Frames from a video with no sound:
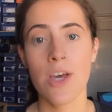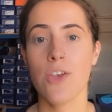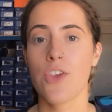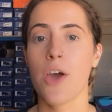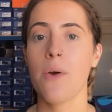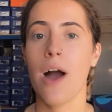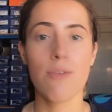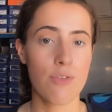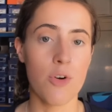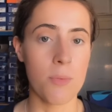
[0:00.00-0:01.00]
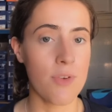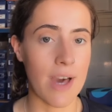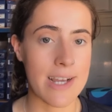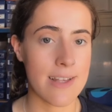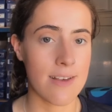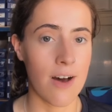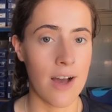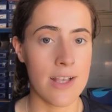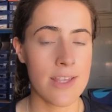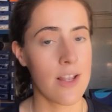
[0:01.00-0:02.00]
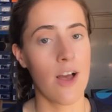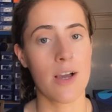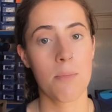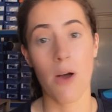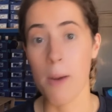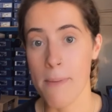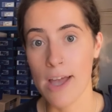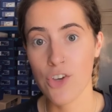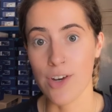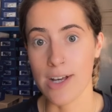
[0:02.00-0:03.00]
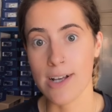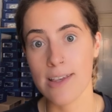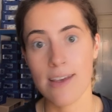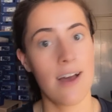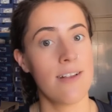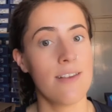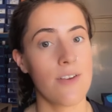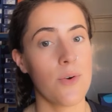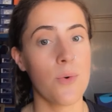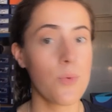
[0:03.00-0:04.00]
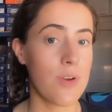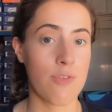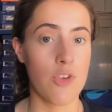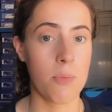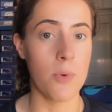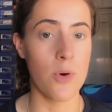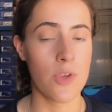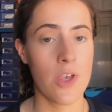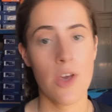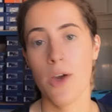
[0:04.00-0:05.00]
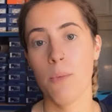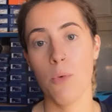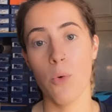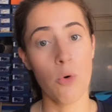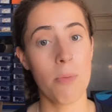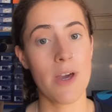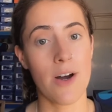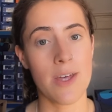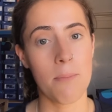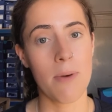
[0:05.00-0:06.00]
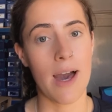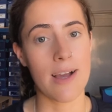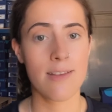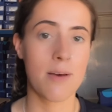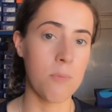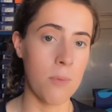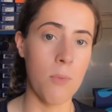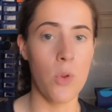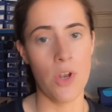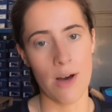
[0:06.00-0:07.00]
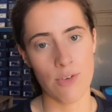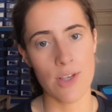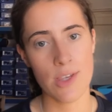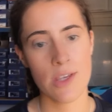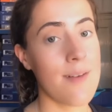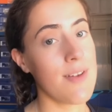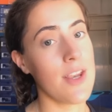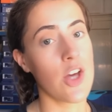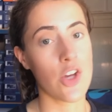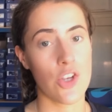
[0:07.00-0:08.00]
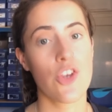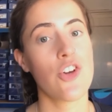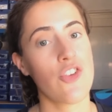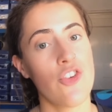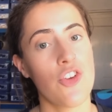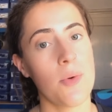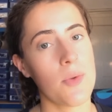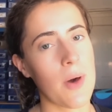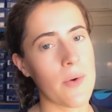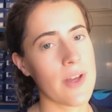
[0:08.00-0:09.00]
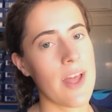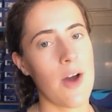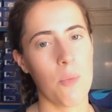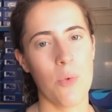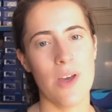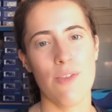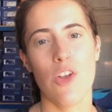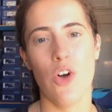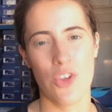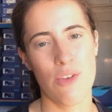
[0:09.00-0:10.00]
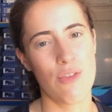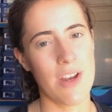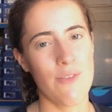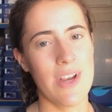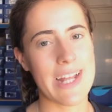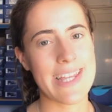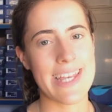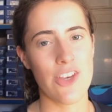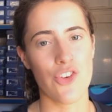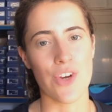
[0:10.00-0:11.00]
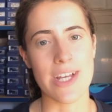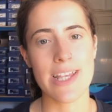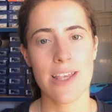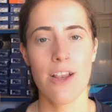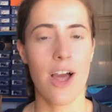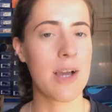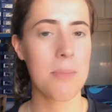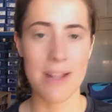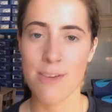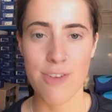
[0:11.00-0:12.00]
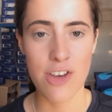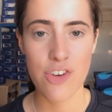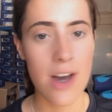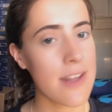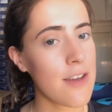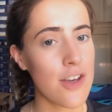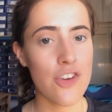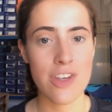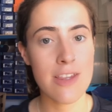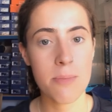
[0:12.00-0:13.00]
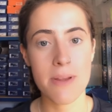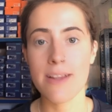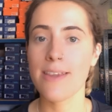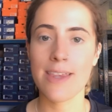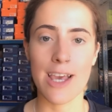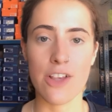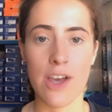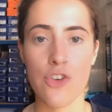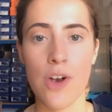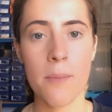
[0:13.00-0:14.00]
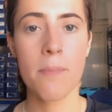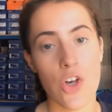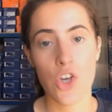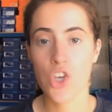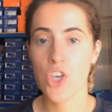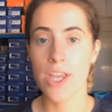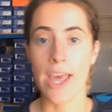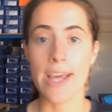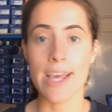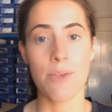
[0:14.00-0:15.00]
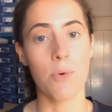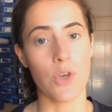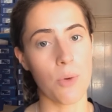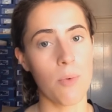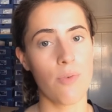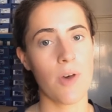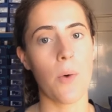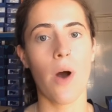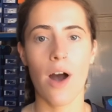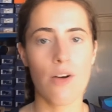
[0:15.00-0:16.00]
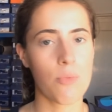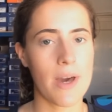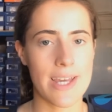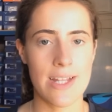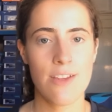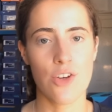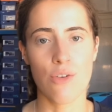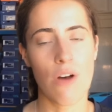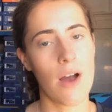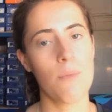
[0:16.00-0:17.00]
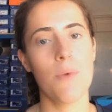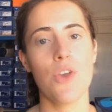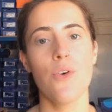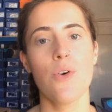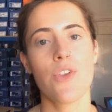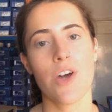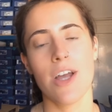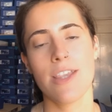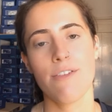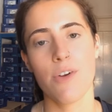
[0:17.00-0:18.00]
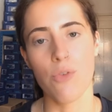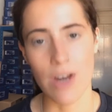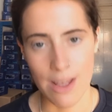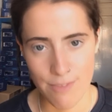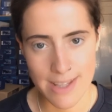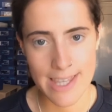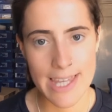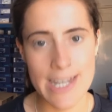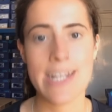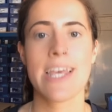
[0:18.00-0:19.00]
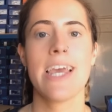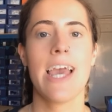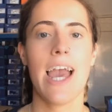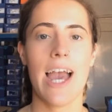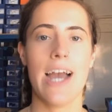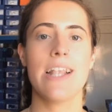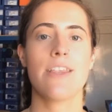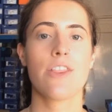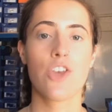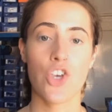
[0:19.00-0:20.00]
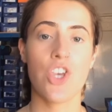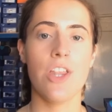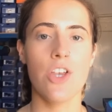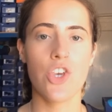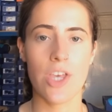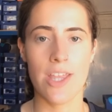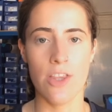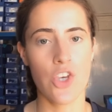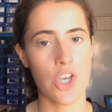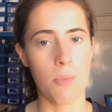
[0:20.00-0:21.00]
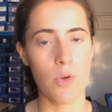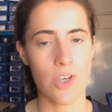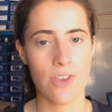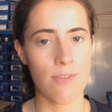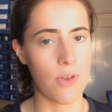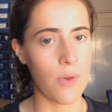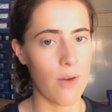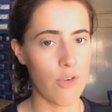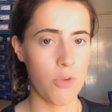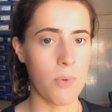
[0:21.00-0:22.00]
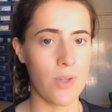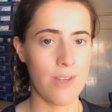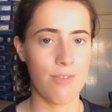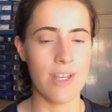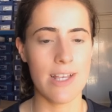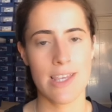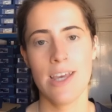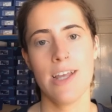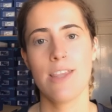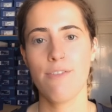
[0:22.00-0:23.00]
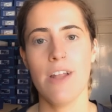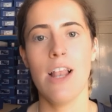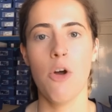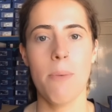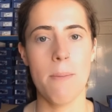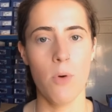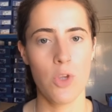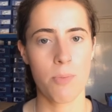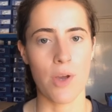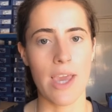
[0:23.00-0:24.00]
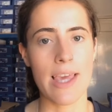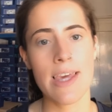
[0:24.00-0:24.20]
So other forms of exercise like plyometrics and all different sports will all be high impact, some more than others. Having a good cushion shoe as well can help with lots of running related injuries like plantar fasciitis, shin splints, etc. Cushioning is what you will feel halfway into your run when you're starting to feel really fatigued, and cushioning in the shoe will just give you responsiveness to feel a little bit more springy.